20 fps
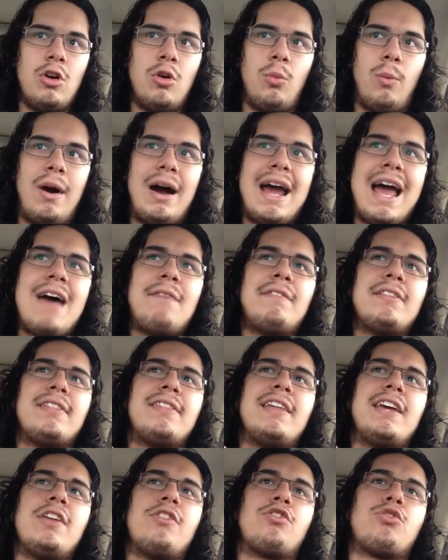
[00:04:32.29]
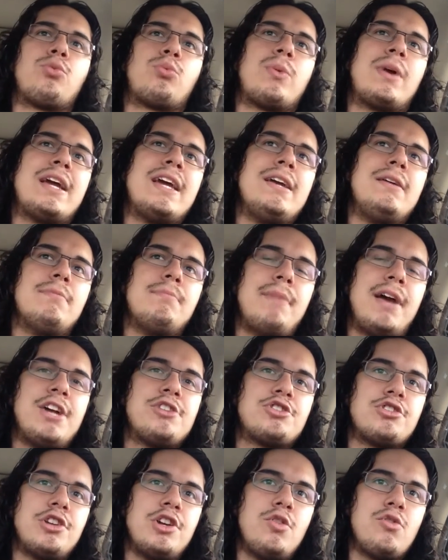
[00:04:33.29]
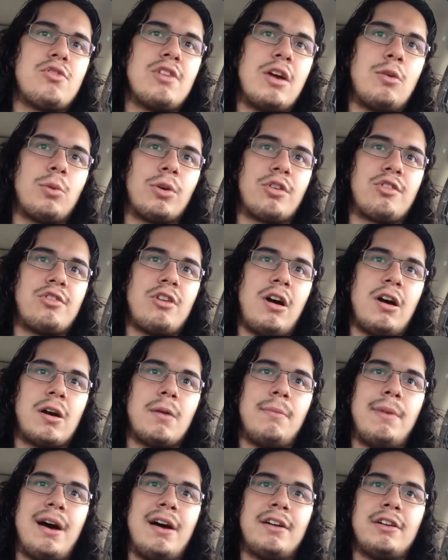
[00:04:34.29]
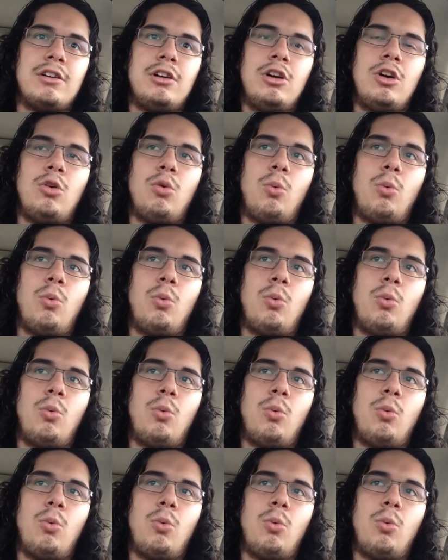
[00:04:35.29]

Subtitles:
Why haven't the three major news networks talked about it?